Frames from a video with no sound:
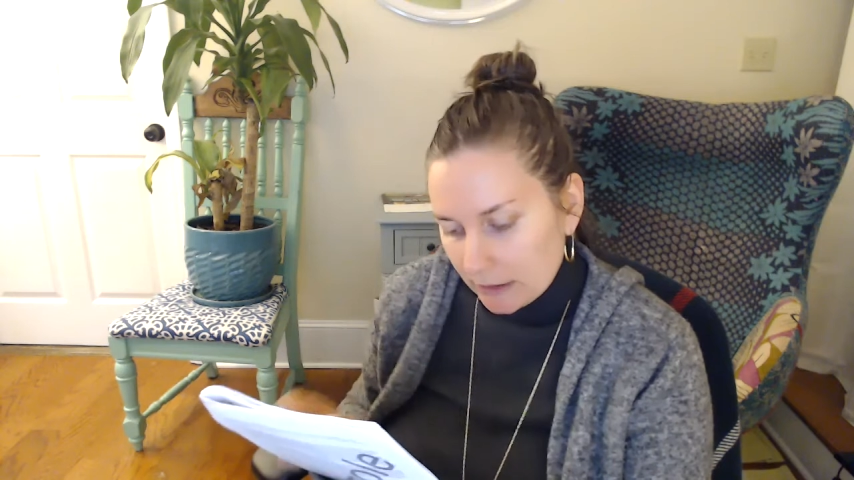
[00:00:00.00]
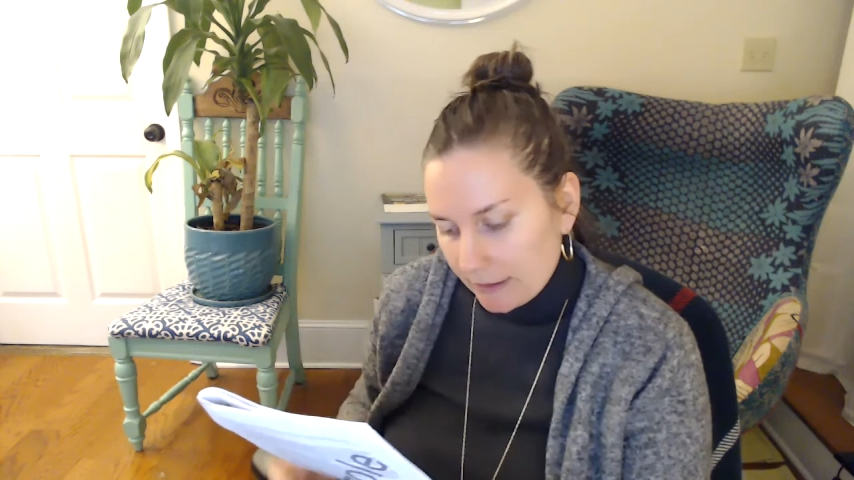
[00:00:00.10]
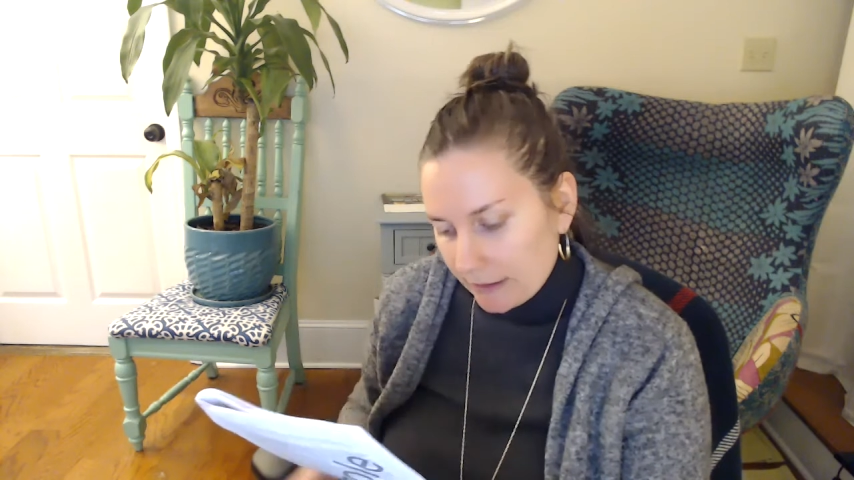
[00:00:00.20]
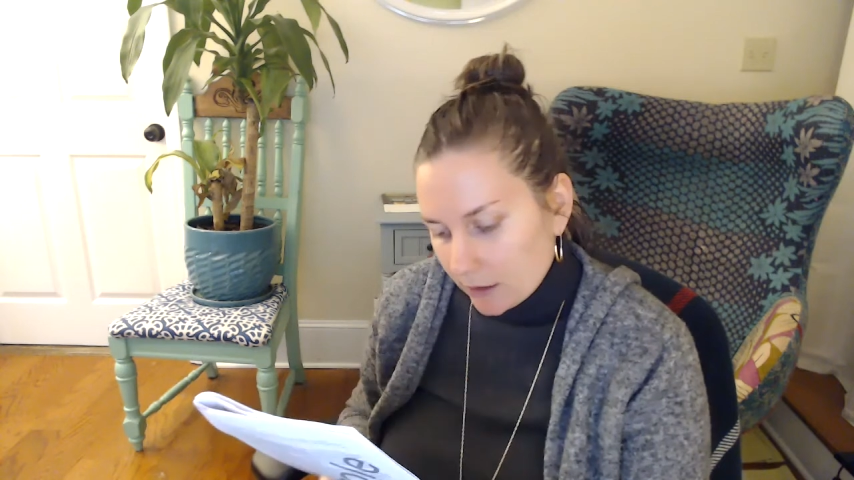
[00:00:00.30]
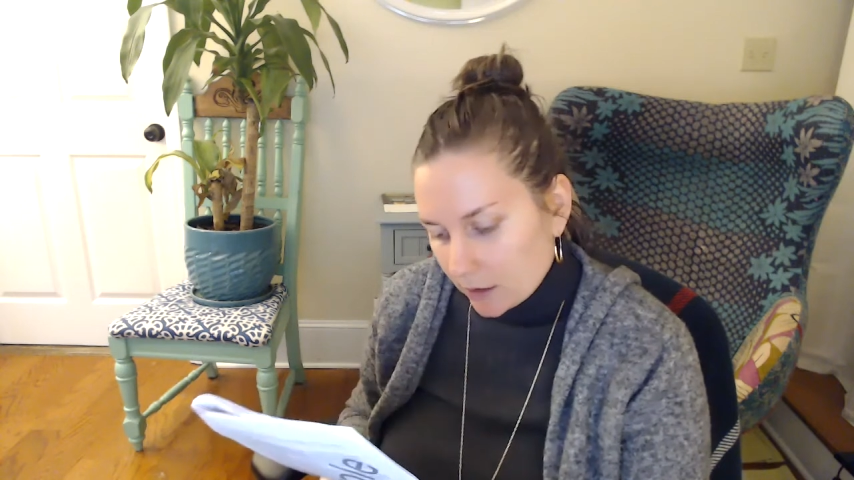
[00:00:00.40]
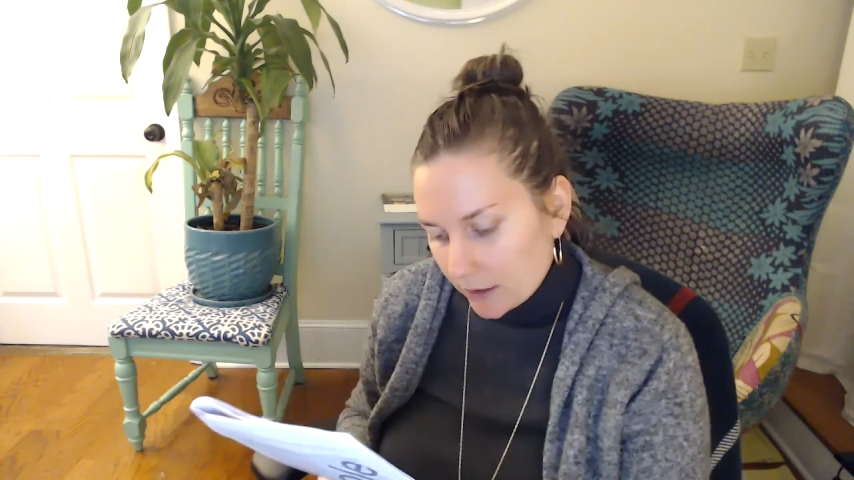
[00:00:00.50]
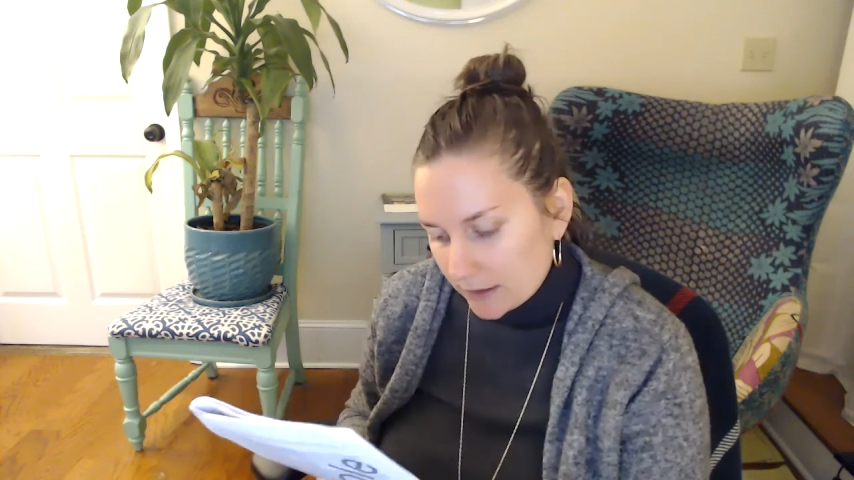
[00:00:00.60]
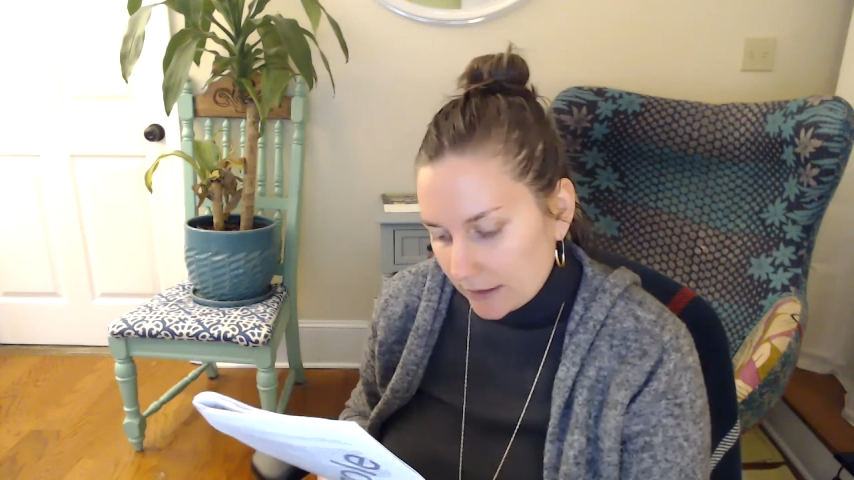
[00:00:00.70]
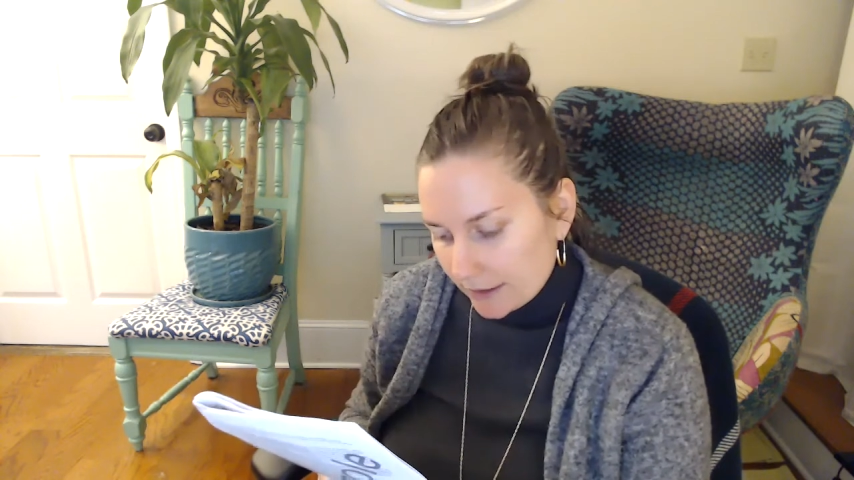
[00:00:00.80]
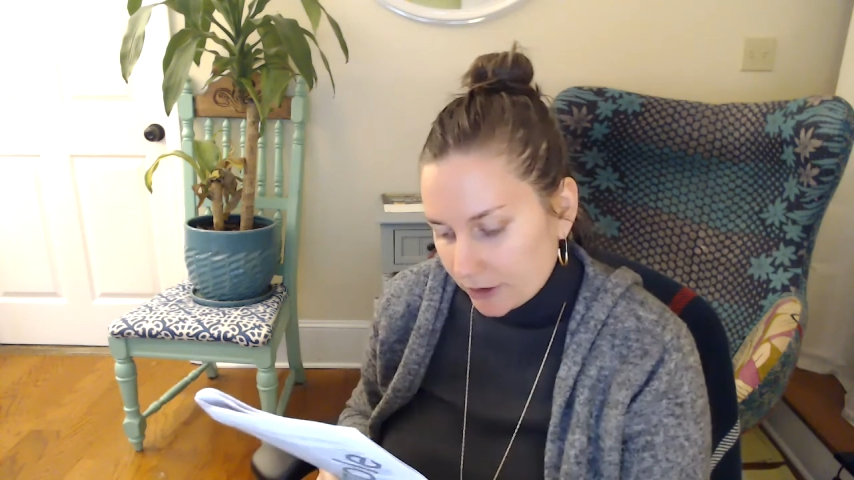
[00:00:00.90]
the
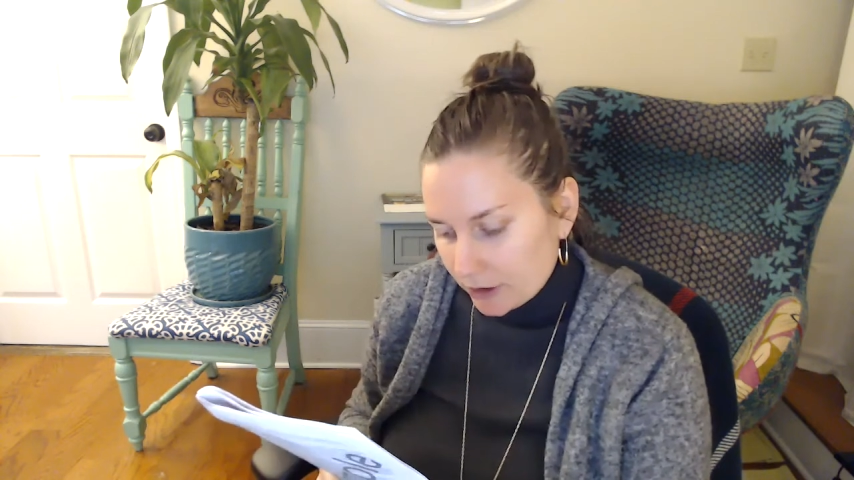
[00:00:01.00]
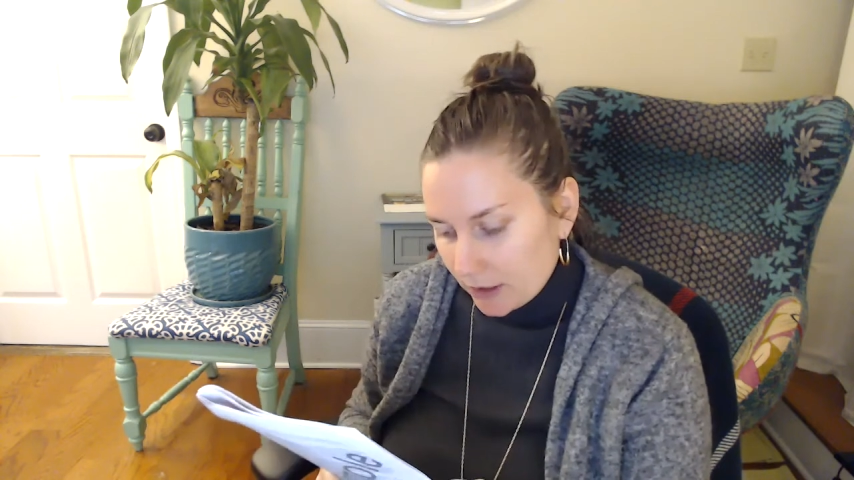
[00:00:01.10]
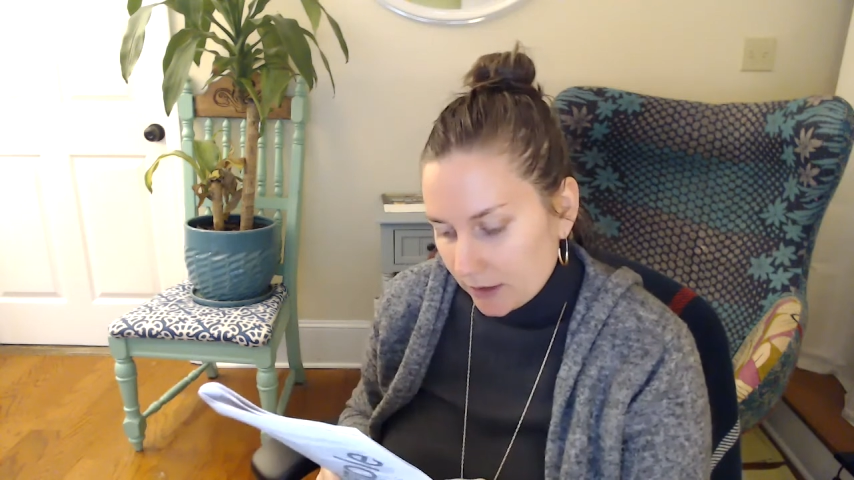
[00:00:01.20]
architect shall